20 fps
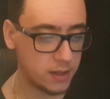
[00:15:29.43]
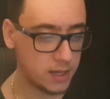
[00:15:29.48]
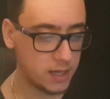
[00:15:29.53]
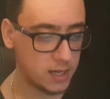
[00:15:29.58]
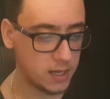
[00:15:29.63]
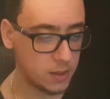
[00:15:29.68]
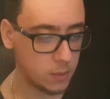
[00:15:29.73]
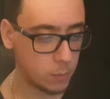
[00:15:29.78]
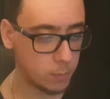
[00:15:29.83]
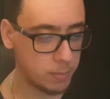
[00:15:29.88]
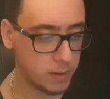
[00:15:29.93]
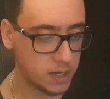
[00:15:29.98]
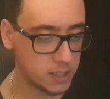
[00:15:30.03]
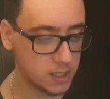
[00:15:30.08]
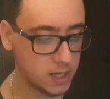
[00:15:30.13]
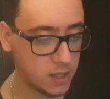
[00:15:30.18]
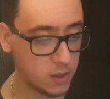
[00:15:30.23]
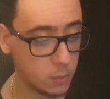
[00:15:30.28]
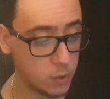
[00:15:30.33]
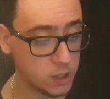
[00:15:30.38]
the
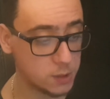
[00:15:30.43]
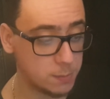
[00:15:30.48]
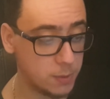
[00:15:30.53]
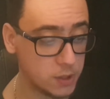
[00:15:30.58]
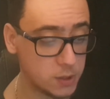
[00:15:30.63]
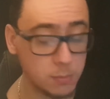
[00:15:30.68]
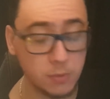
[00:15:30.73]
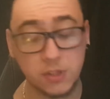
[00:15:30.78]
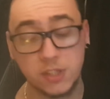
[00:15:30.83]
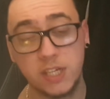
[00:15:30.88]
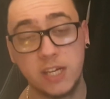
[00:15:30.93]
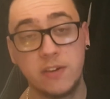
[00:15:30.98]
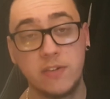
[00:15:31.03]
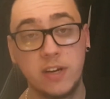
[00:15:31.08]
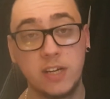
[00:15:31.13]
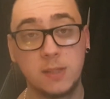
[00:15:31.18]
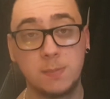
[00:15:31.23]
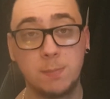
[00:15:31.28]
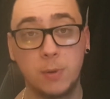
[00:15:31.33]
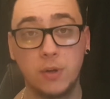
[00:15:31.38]
worst possible
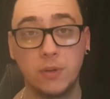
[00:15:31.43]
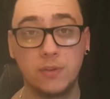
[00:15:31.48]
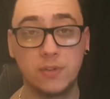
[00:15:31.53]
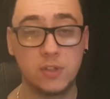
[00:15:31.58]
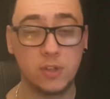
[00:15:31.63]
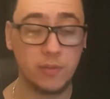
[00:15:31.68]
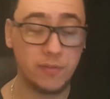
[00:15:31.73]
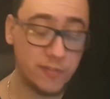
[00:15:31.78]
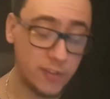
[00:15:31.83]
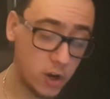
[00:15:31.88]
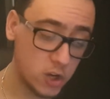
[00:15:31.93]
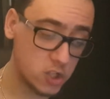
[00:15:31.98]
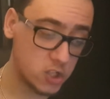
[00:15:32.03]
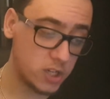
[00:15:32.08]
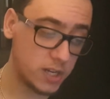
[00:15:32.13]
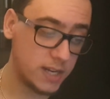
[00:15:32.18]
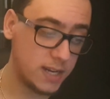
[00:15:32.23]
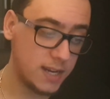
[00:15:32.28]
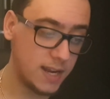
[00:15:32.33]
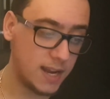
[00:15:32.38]
series, but
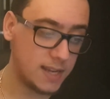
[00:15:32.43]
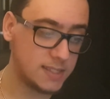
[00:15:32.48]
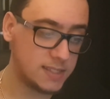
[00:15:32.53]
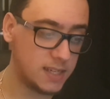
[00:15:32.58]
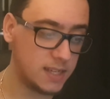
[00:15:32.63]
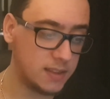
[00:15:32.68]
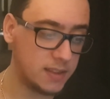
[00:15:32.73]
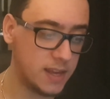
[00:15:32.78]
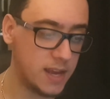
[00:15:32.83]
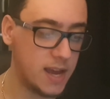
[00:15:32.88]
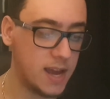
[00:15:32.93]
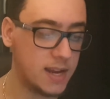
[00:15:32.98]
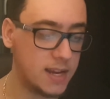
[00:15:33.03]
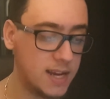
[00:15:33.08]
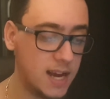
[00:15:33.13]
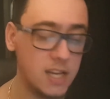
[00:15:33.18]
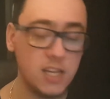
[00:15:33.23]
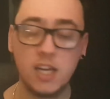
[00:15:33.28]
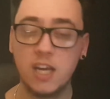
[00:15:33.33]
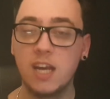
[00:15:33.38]
unfortunately it's in there.
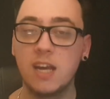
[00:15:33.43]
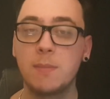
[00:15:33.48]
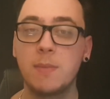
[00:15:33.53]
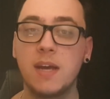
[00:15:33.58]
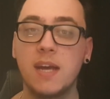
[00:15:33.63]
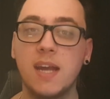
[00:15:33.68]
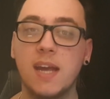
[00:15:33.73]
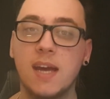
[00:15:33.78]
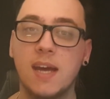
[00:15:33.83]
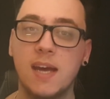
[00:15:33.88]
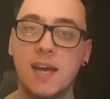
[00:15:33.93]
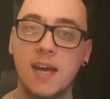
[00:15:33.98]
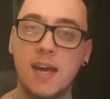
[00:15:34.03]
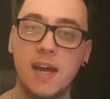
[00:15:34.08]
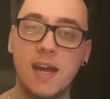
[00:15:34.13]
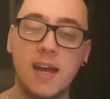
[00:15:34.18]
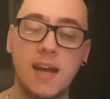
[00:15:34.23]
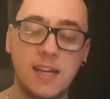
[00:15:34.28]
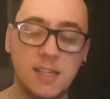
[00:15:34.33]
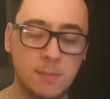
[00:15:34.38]
Can You Hear Me
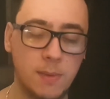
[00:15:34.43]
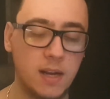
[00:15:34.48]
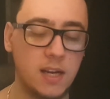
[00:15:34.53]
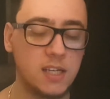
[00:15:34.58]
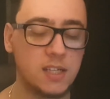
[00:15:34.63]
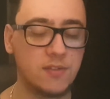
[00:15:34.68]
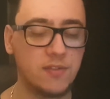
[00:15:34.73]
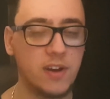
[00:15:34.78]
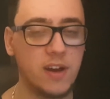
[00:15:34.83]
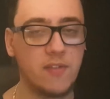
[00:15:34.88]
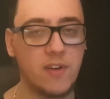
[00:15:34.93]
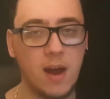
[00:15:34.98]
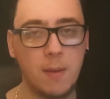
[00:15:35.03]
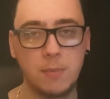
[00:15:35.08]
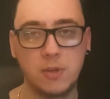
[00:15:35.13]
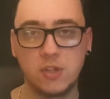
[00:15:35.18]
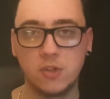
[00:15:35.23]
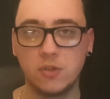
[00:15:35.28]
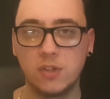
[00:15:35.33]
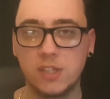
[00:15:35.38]
is my least
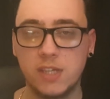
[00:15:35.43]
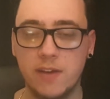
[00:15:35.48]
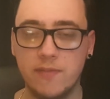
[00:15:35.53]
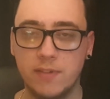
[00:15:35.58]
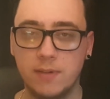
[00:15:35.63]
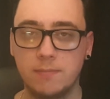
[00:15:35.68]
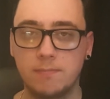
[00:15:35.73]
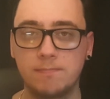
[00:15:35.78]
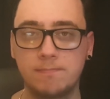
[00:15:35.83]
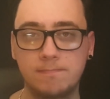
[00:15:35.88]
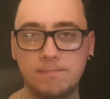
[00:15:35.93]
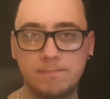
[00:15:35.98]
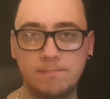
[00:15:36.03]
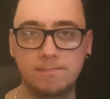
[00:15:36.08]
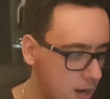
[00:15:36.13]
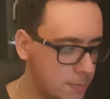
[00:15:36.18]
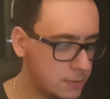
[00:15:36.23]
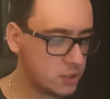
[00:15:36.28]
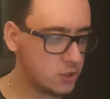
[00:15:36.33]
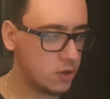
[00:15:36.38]
favourite episode 7.
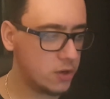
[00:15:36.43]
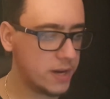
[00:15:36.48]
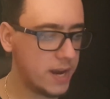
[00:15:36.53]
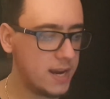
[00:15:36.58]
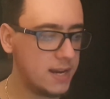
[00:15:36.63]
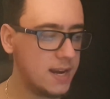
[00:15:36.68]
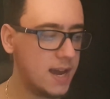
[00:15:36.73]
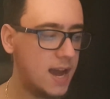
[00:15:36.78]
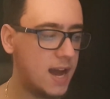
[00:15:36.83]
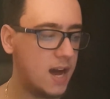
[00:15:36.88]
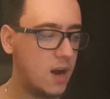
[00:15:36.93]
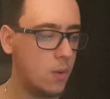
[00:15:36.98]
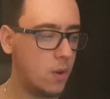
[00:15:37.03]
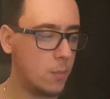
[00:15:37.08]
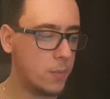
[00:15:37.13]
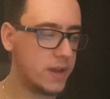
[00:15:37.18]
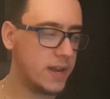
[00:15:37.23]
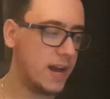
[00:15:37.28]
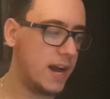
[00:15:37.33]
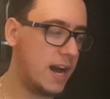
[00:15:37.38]
Episode 8
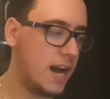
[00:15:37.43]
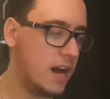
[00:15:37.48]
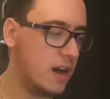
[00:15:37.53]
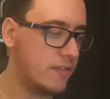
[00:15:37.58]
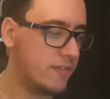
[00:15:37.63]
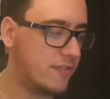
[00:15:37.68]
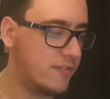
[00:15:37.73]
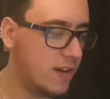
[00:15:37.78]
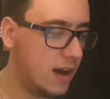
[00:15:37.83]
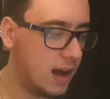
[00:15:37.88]
now, and we have